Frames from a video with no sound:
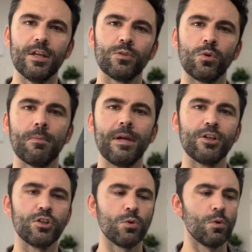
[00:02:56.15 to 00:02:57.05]
So I want to make
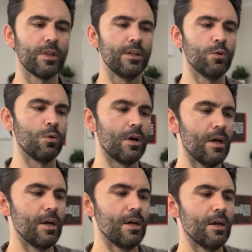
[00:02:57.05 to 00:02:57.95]
sure that your
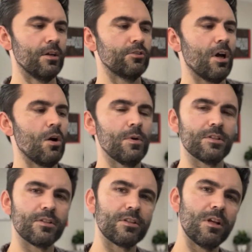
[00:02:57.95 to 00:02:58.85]
toe is
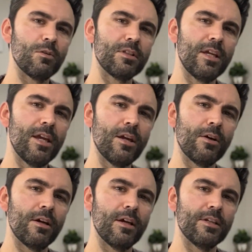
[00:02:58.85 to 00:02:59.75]
as close to
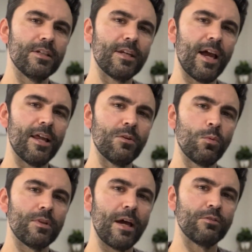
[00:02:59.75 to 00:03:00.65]
here as you can
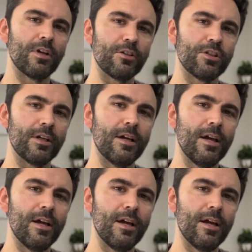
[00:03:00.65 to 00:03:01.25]
without touching.